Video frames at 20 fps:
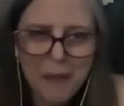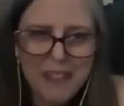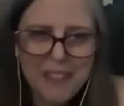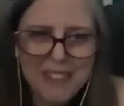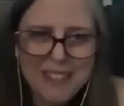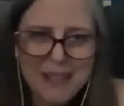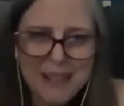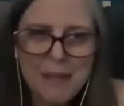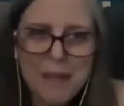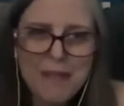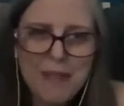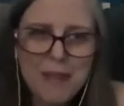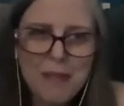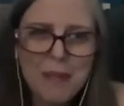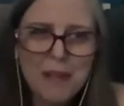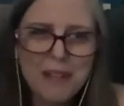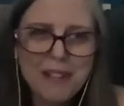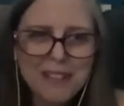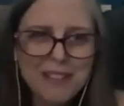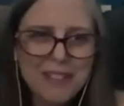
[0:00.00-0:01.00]
some of it
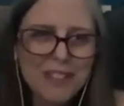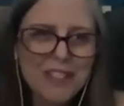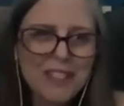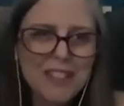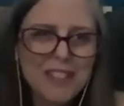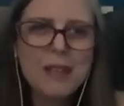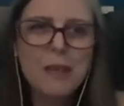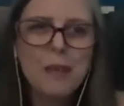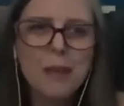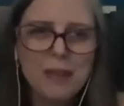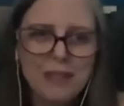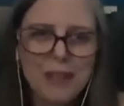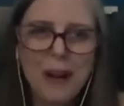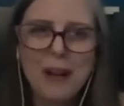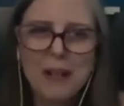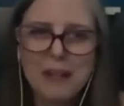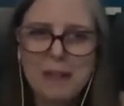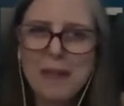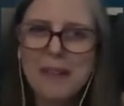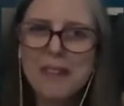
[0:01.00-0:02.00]
was cheesy. We've
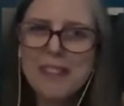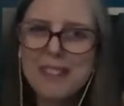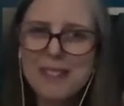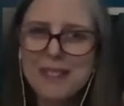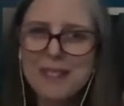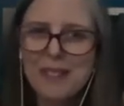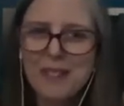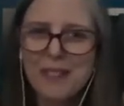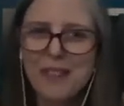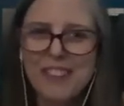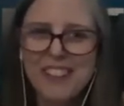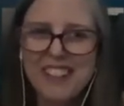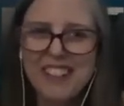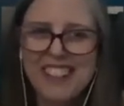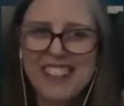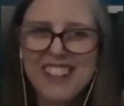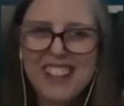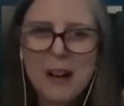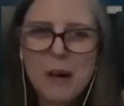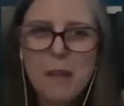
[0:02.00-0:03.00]
talked about this before,
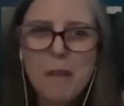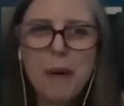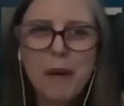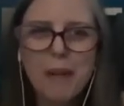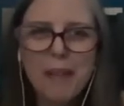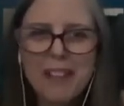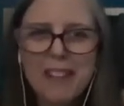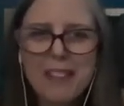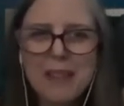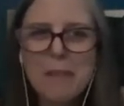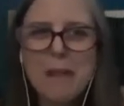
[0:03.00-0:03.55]
pulling the